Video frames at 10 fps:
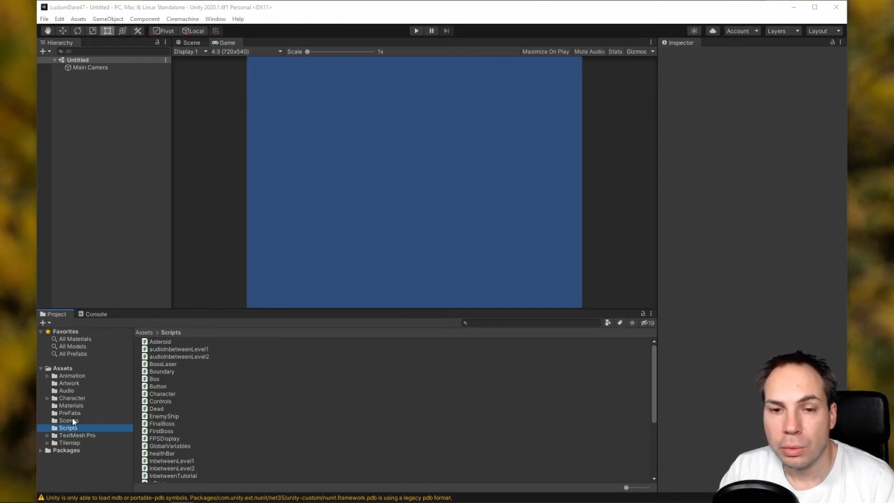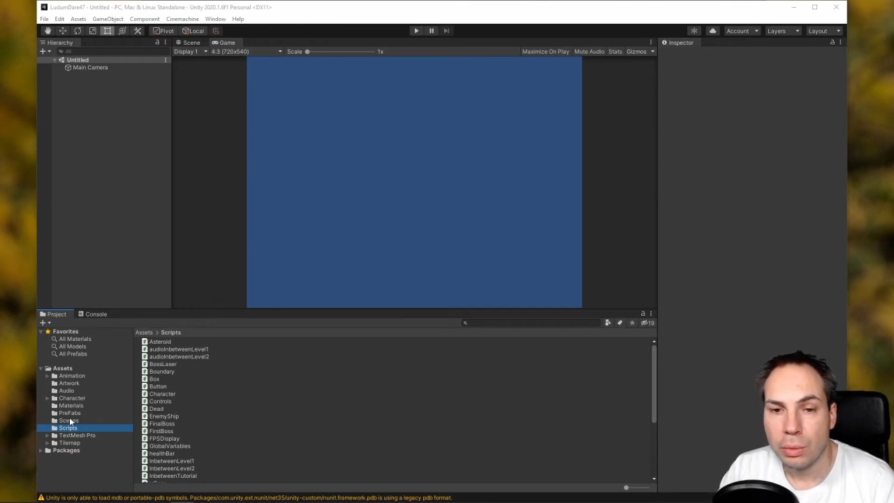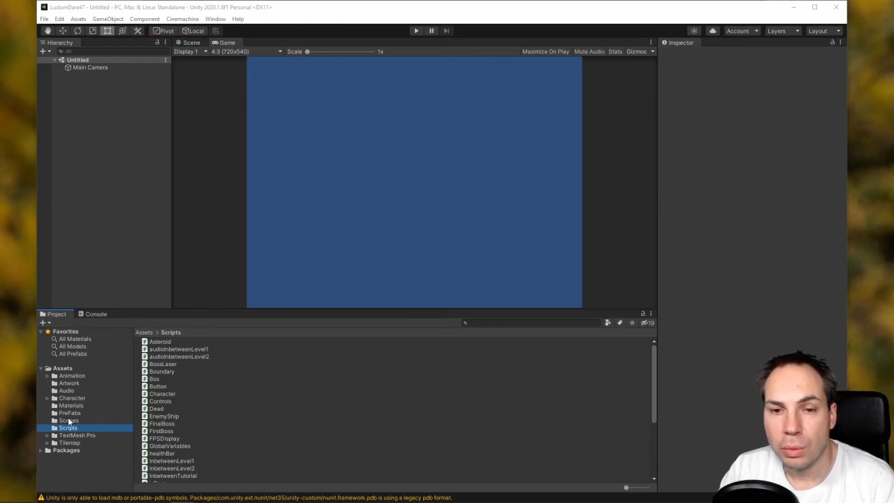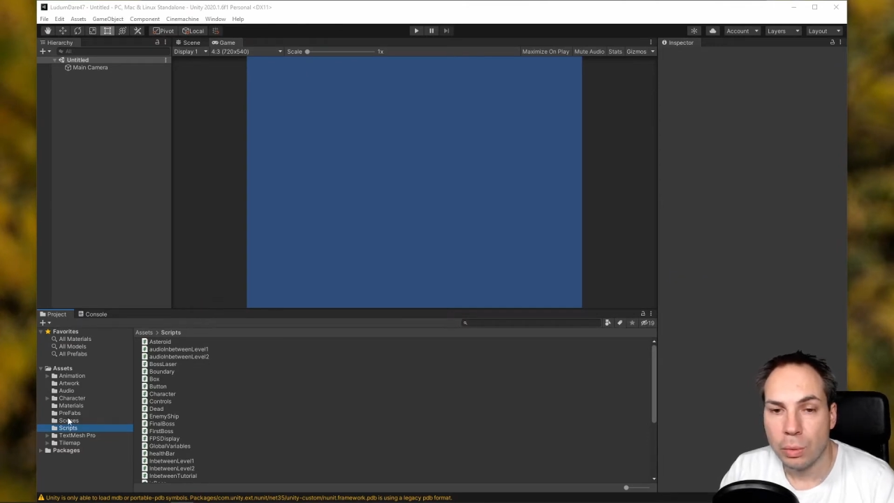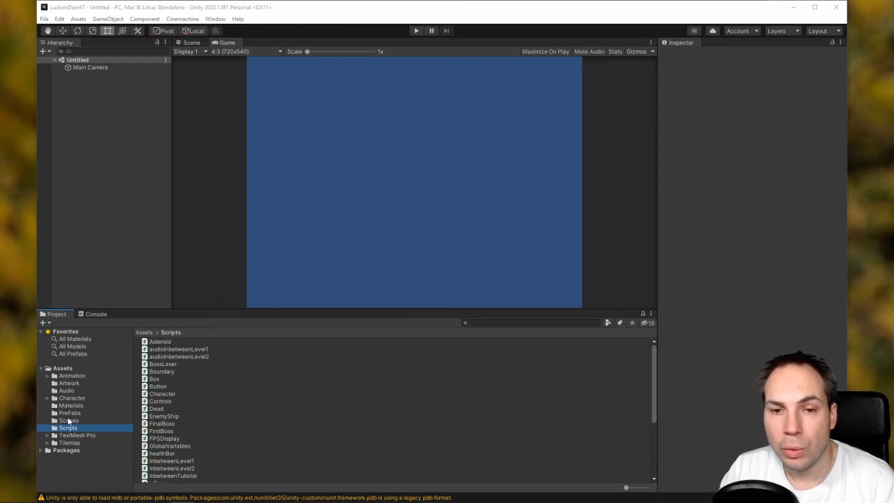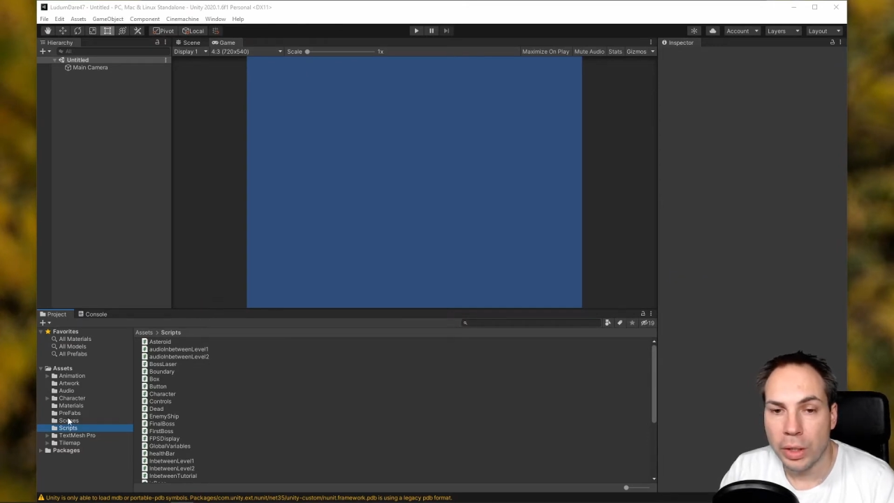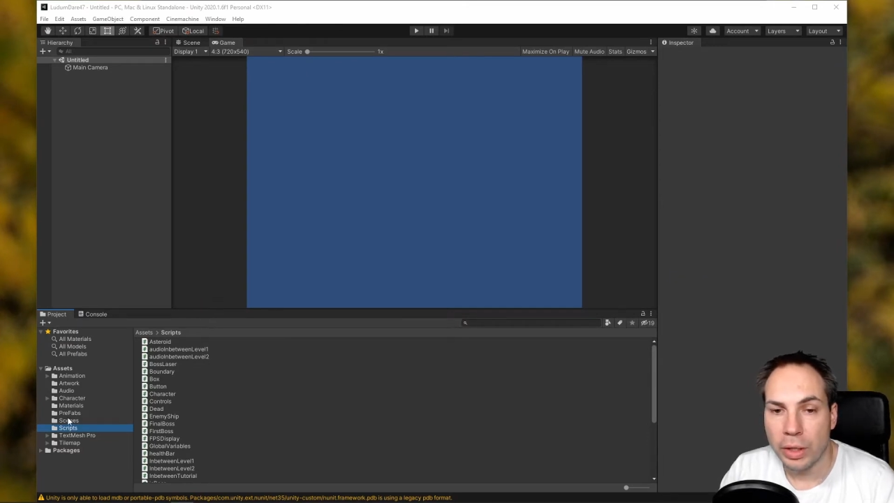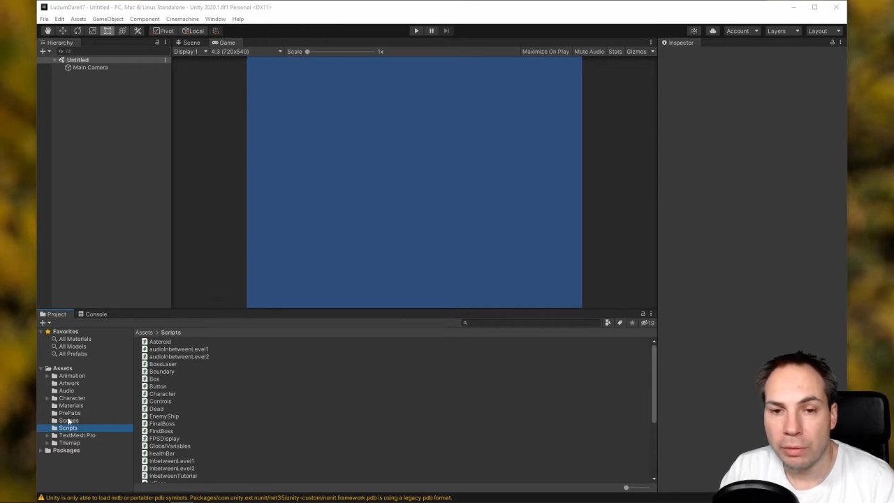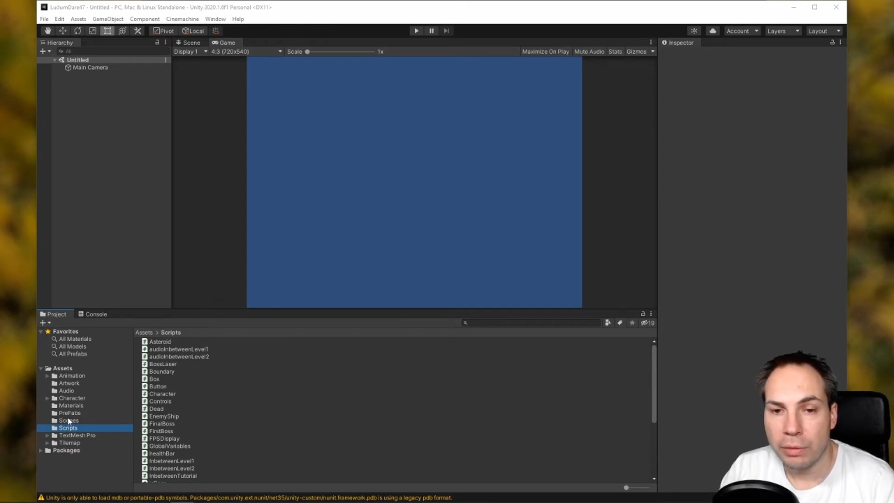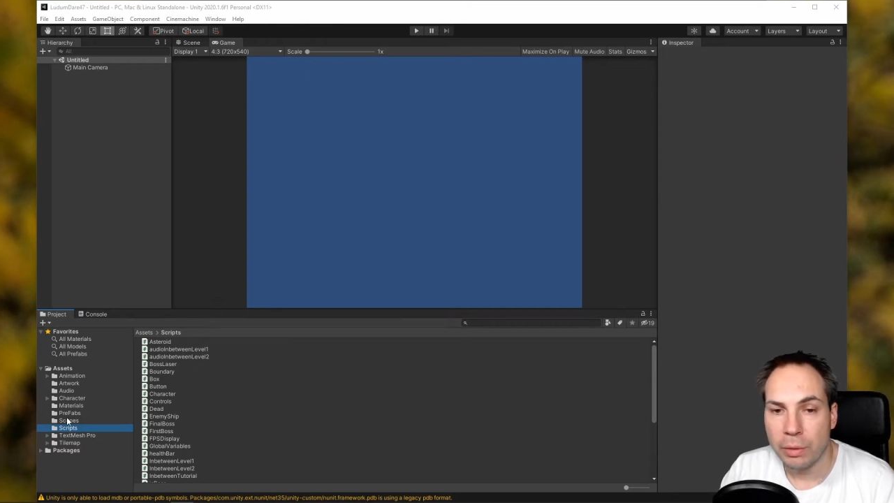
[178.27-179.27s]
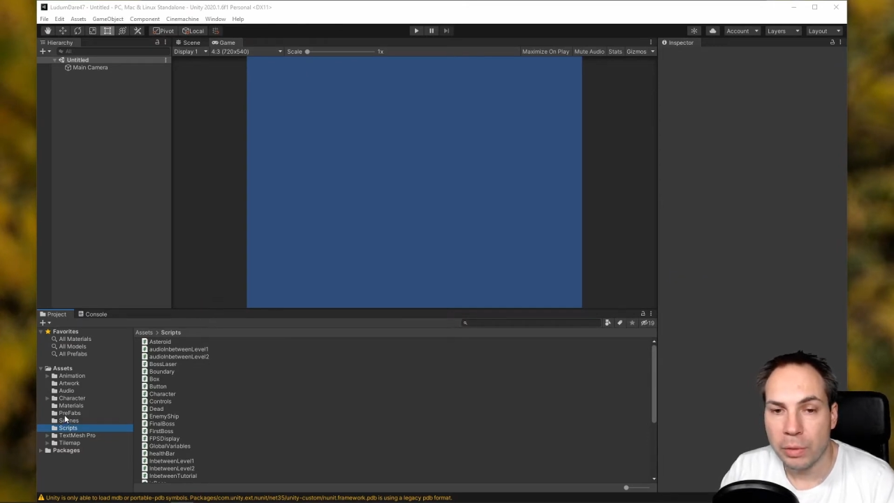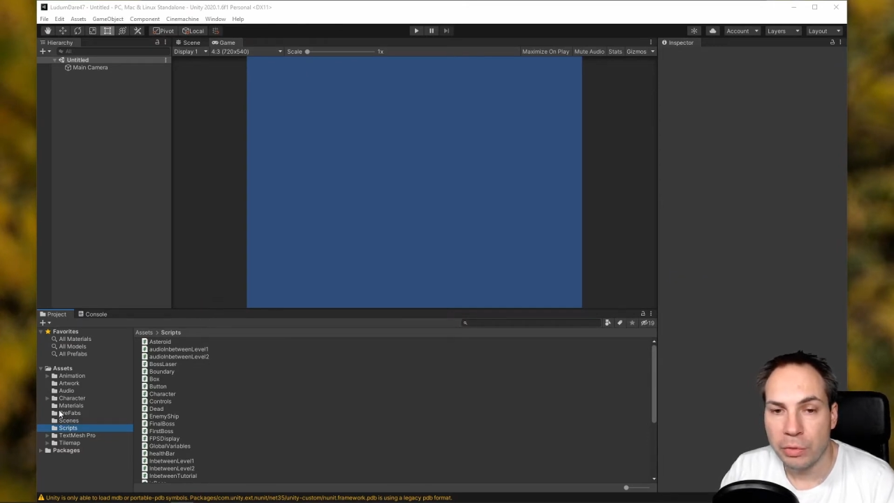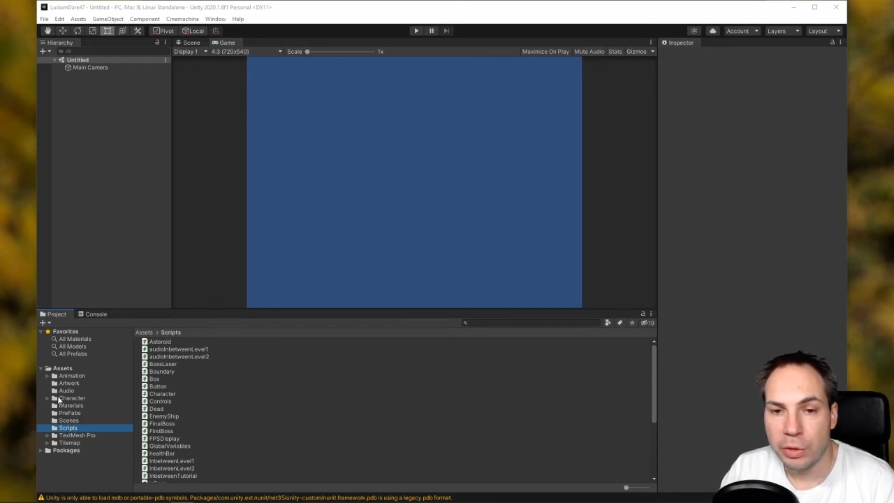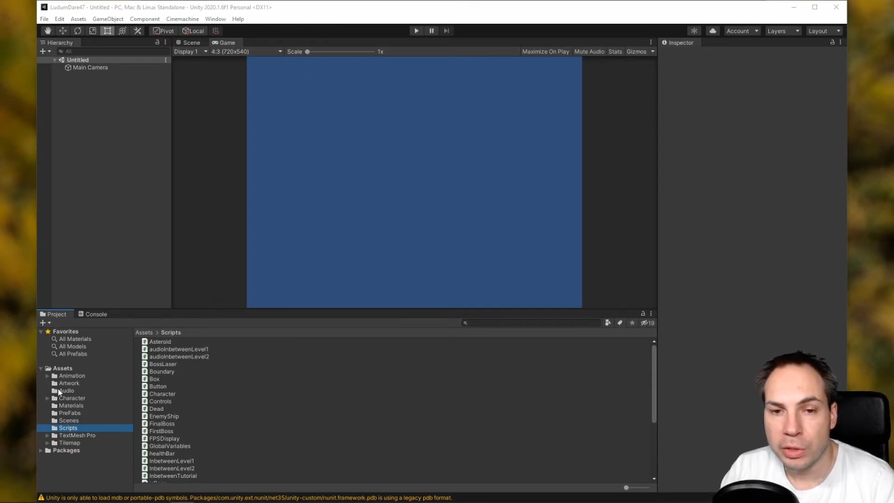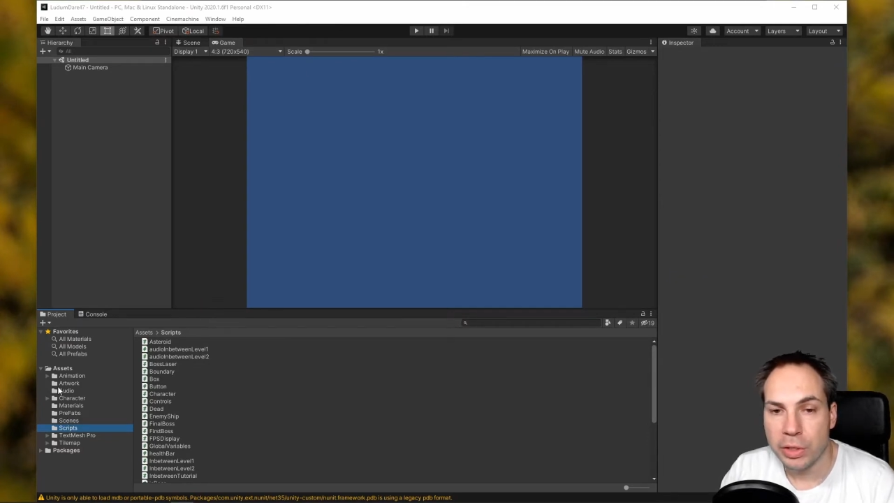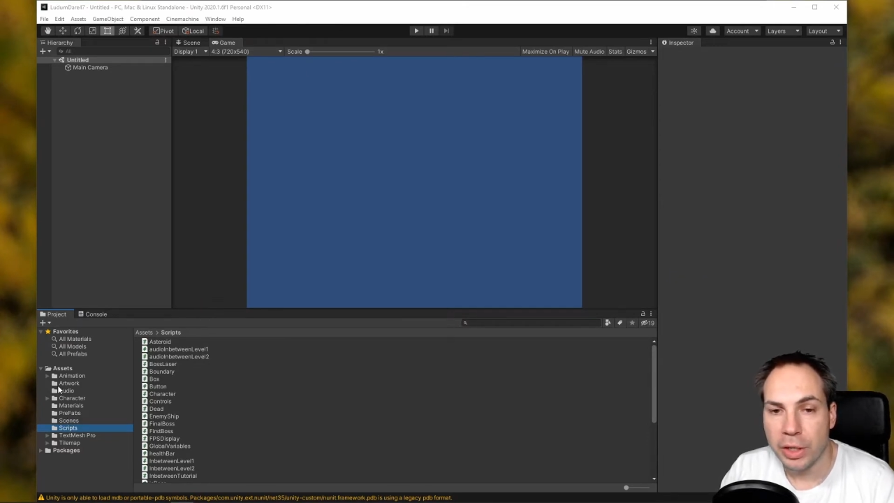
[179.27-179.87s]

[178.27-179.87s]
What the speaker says: on my first site,